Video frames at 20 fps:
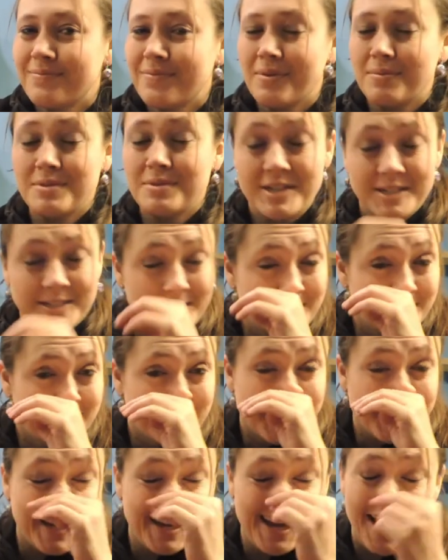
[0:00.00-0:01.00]
from
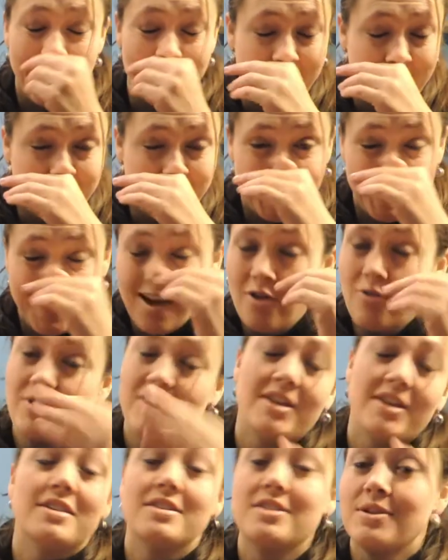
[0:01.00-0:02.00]
Jesus, and I know
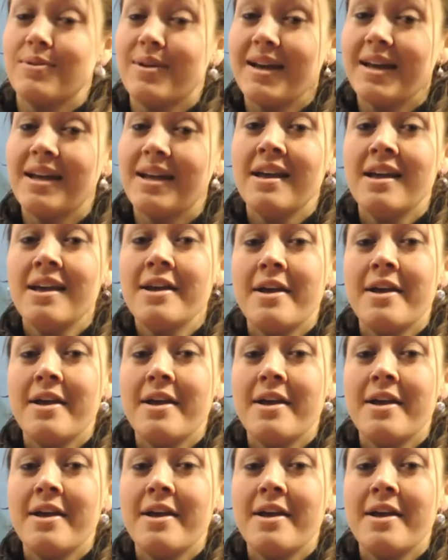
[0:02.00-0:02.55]
He could do it.